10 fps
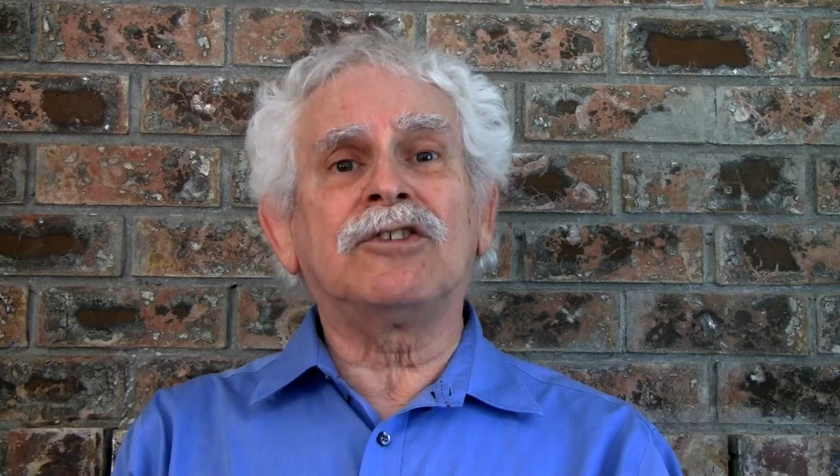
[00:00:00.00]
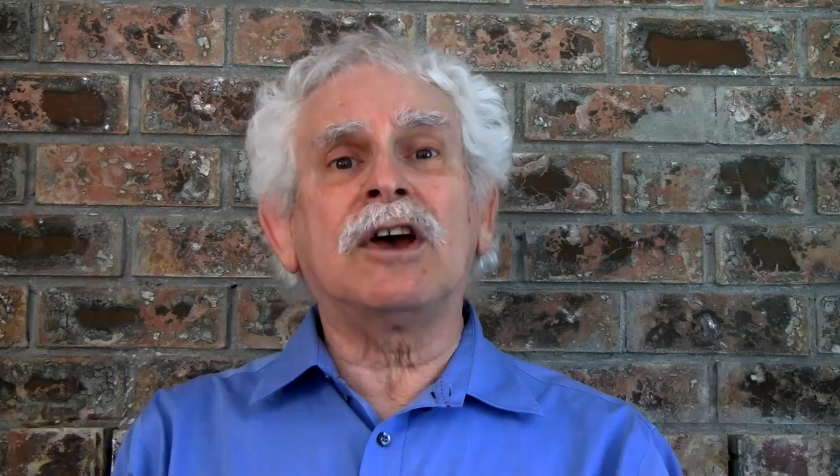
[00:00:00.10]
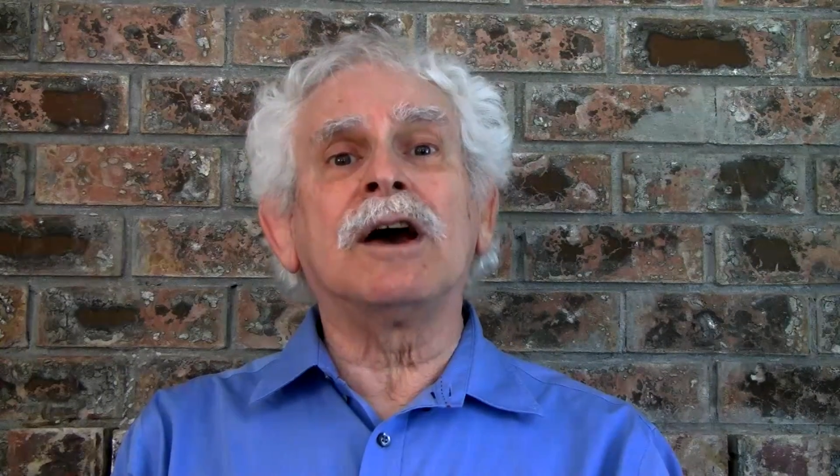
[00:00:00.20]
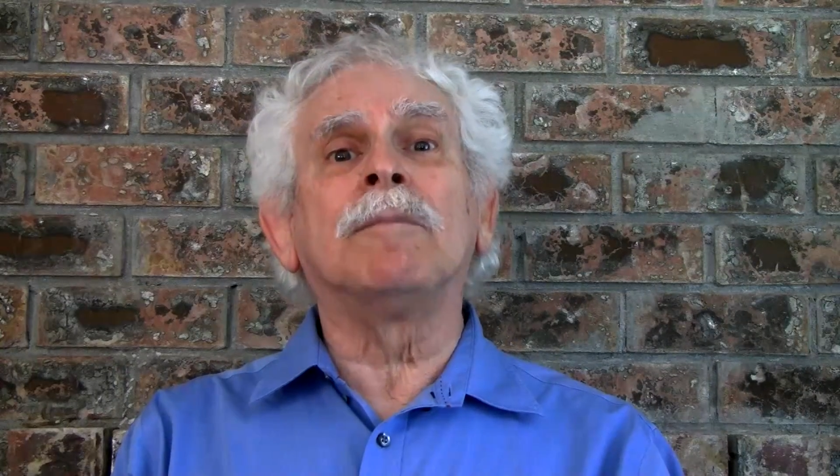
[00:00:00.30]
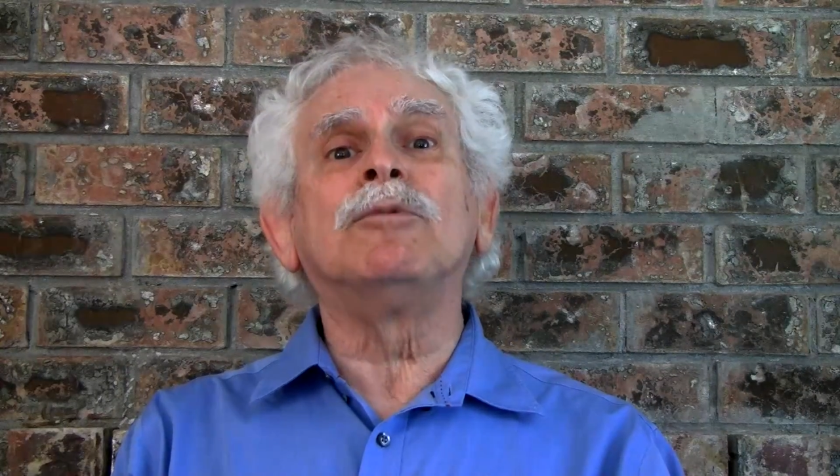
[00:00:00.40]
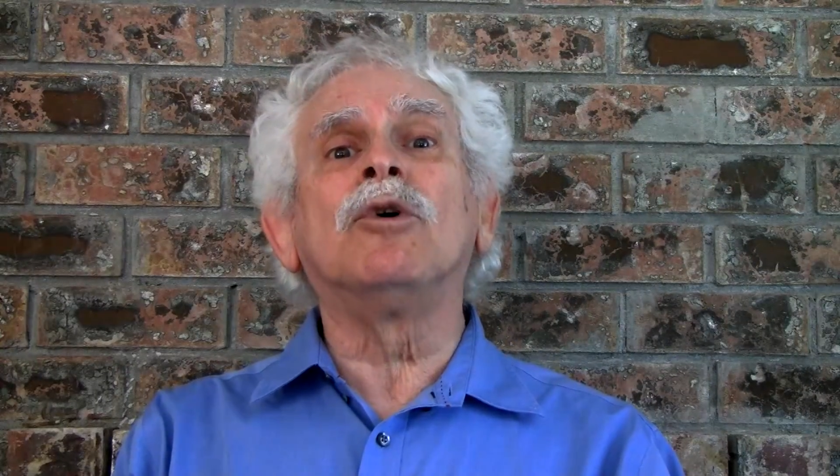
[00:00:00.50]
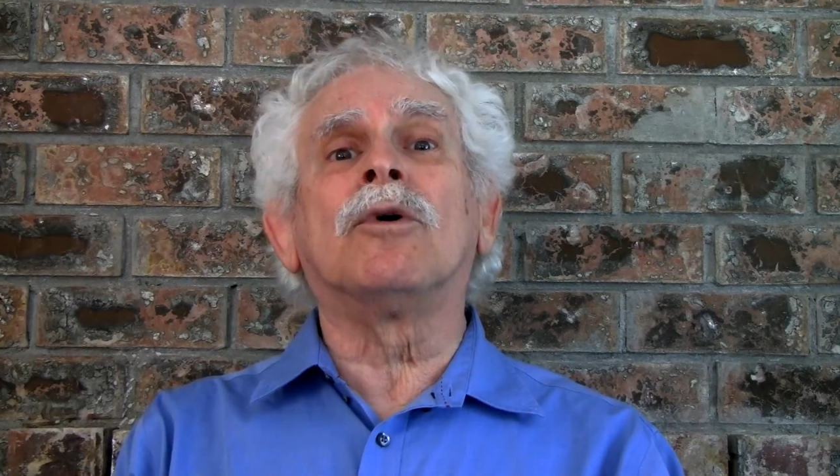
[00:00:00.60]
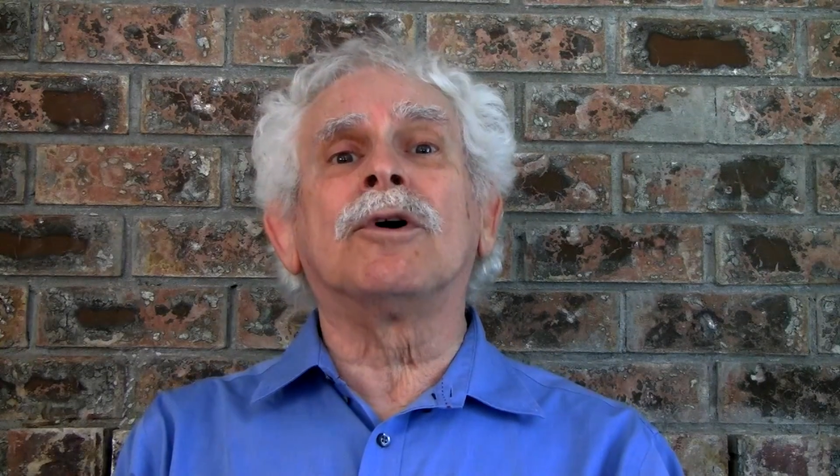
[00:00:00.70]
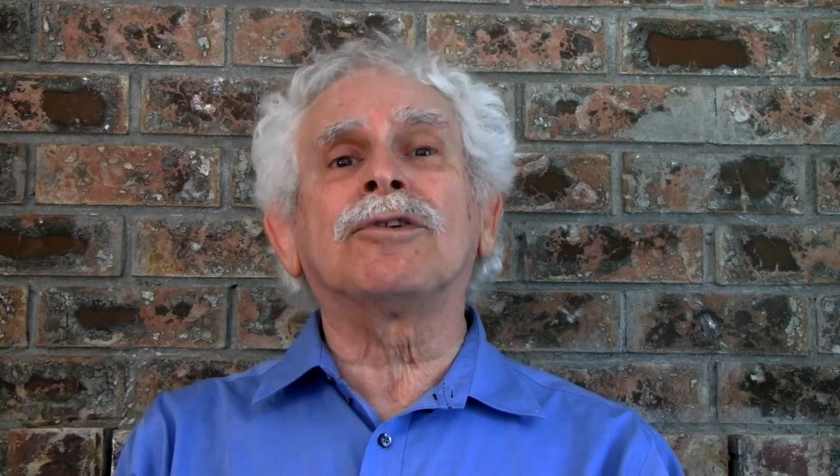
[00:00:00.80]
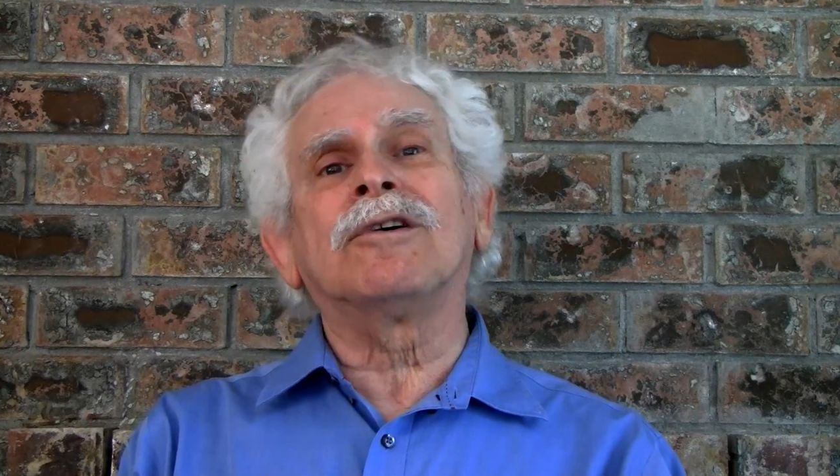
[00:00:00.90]
say up
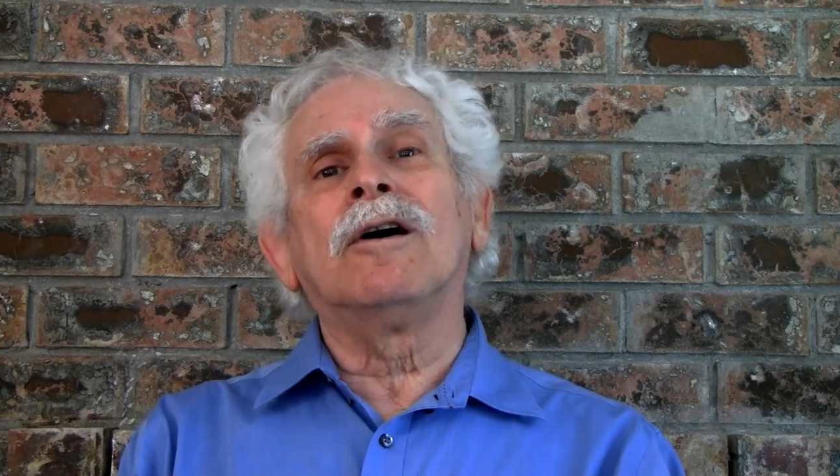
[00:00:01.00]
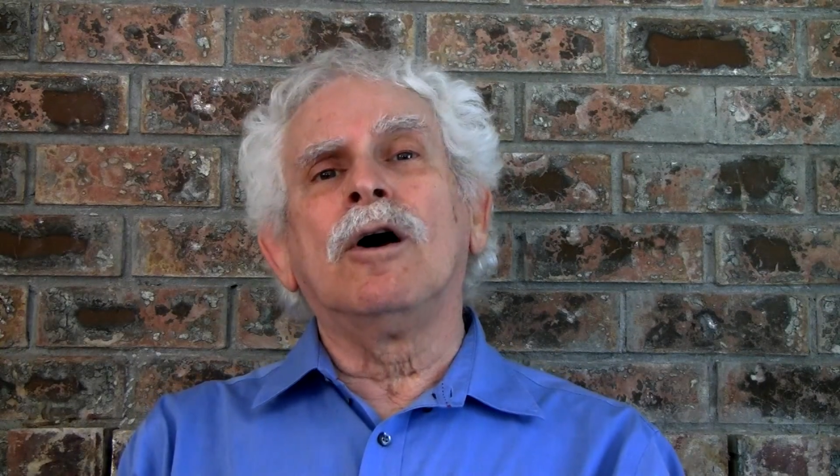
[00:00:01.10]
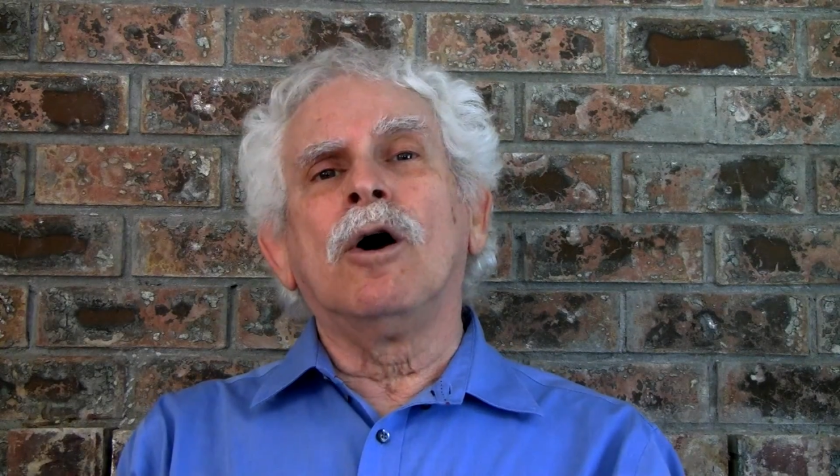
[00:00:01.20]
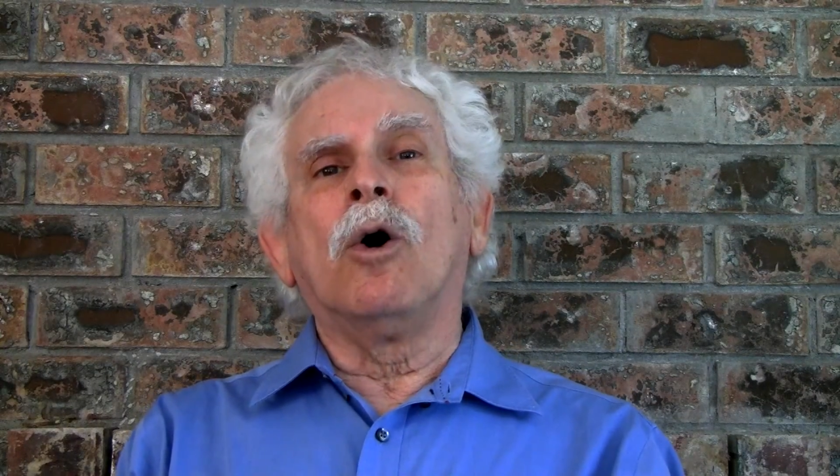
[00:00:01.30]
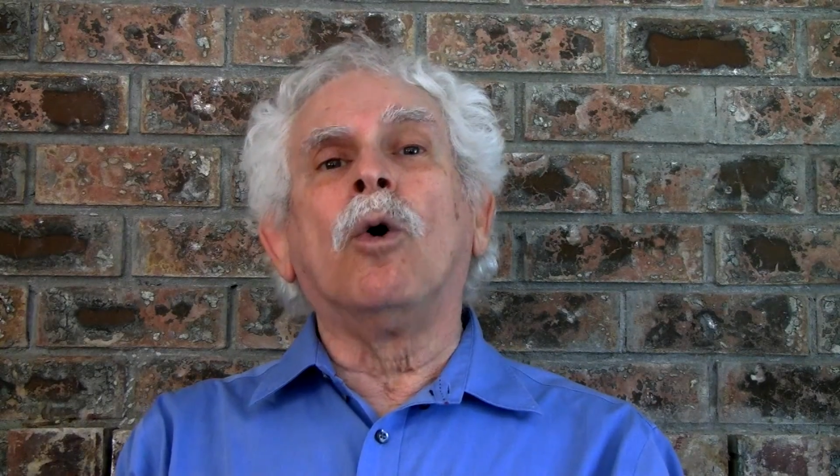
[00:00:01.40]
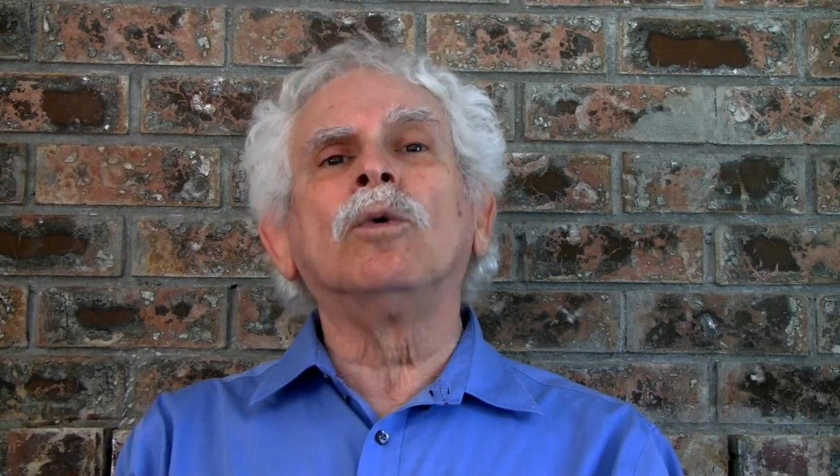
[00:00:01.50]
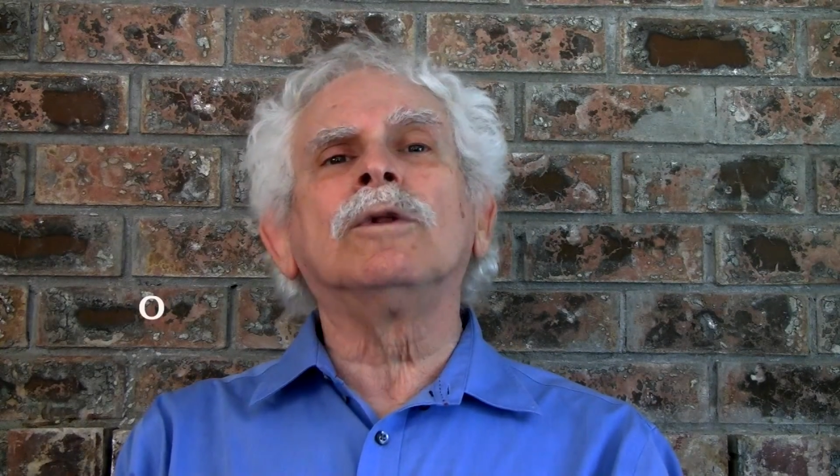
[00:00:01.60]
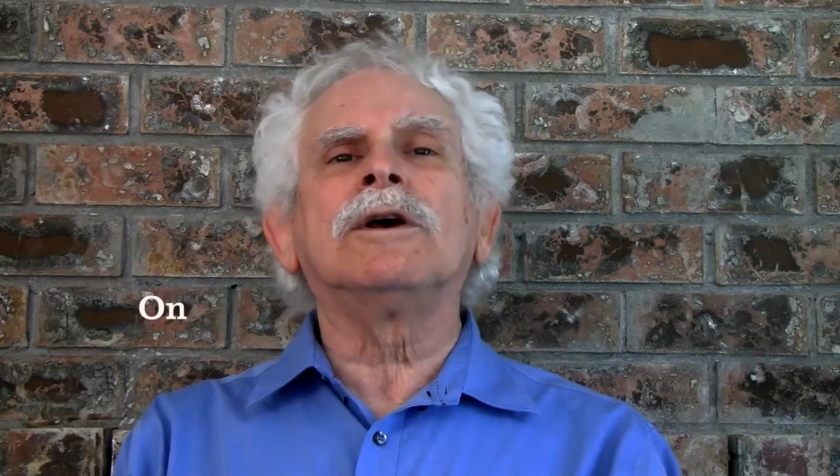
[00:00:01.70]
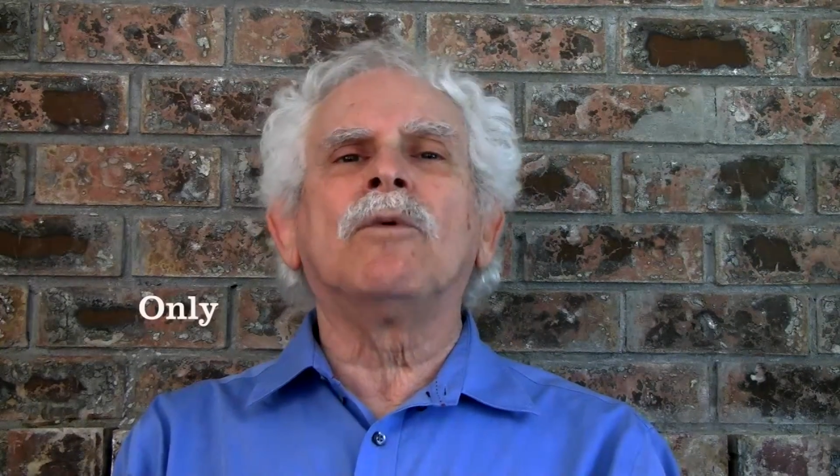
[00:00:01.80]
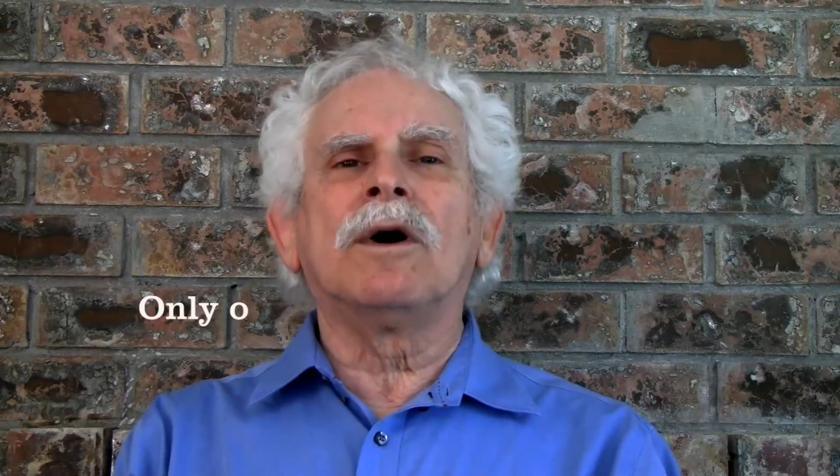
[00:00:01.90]
north, only